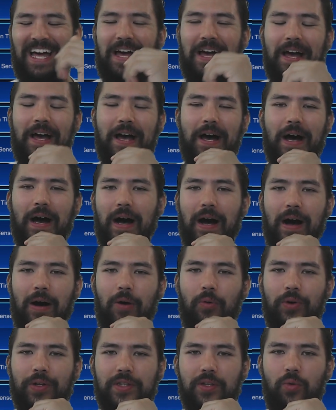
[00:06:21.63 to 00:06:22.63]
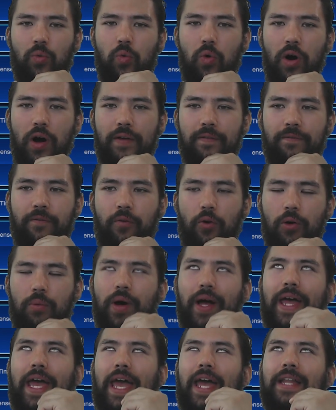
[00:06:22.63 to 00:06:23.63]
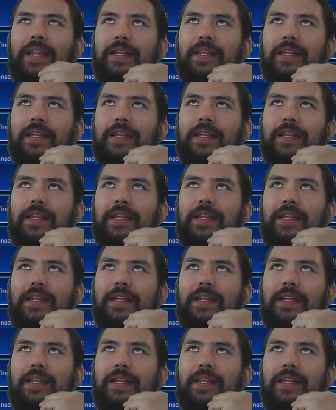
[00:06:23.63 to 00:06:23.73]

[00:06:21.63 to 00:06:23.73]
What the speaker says: With the one for and